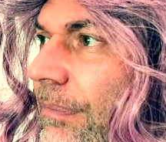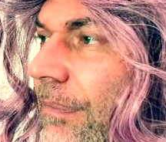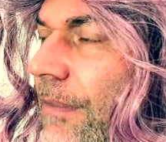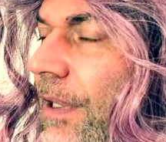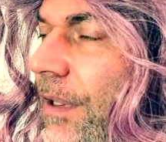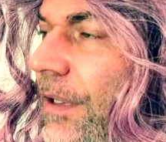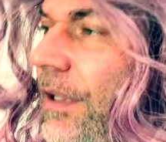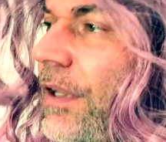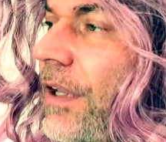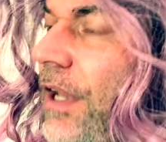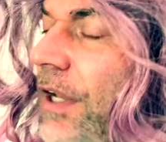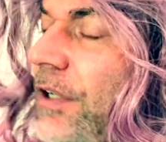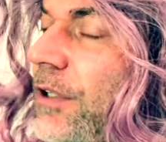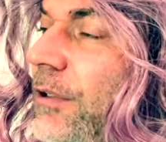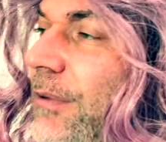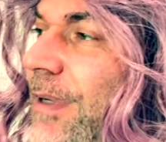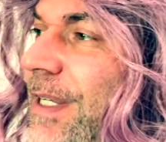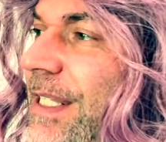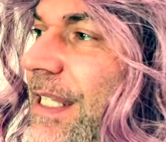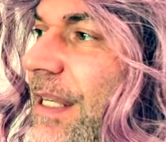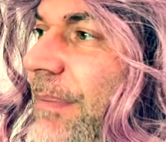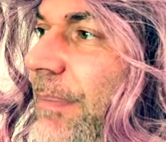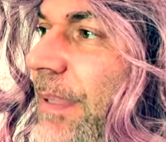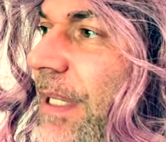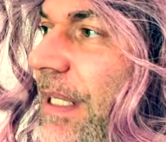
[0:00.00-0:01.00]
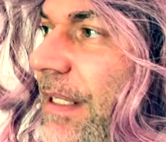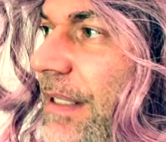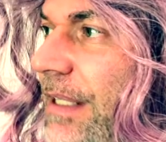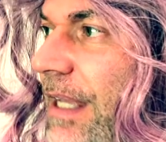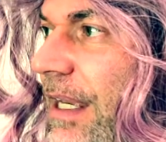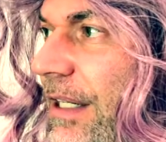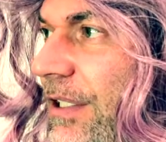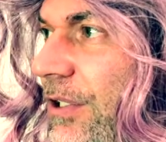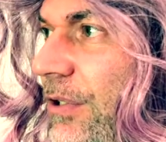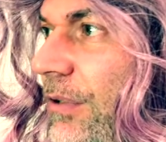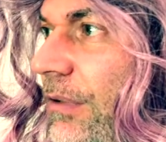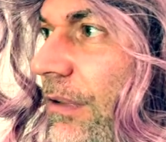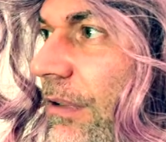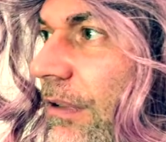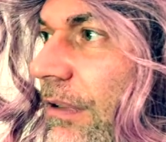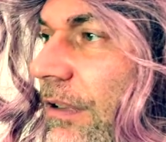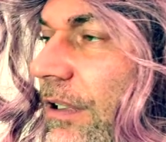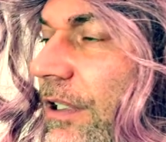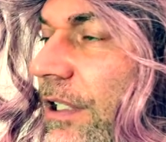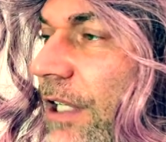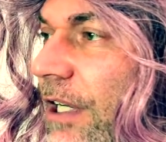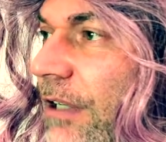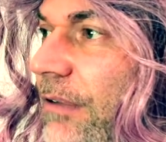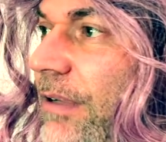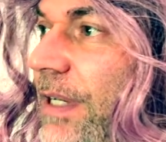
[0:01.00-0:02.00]
No, not the recipe, the actual
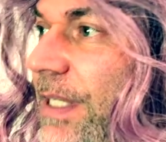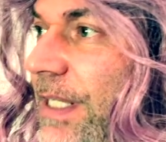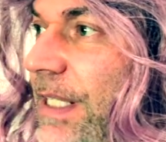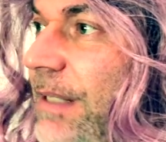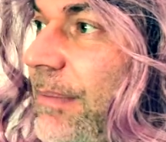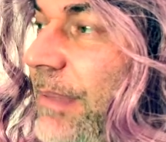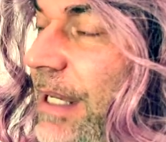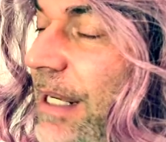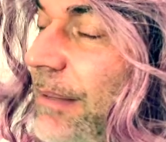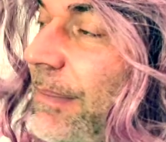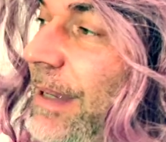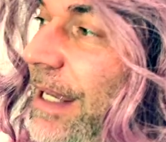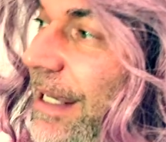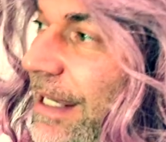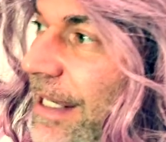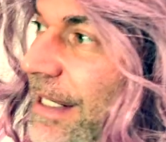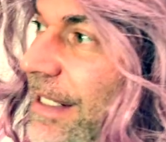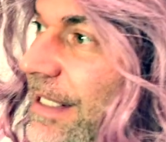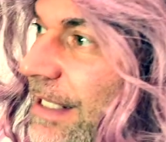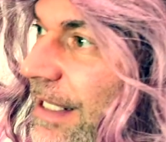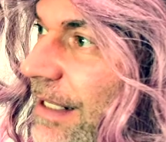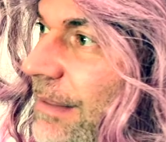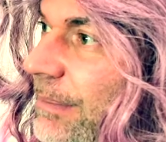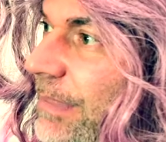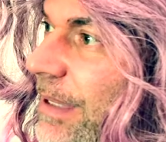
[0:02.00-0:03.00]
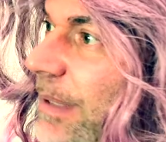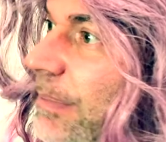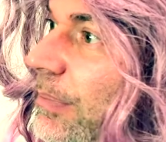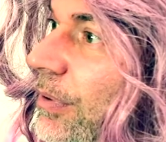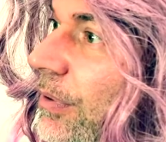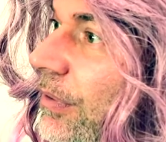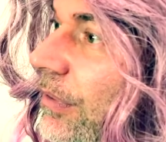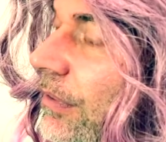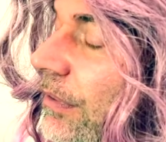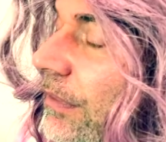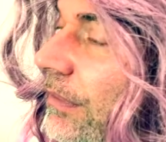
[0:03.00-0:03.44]
curry, is it made by Indian people?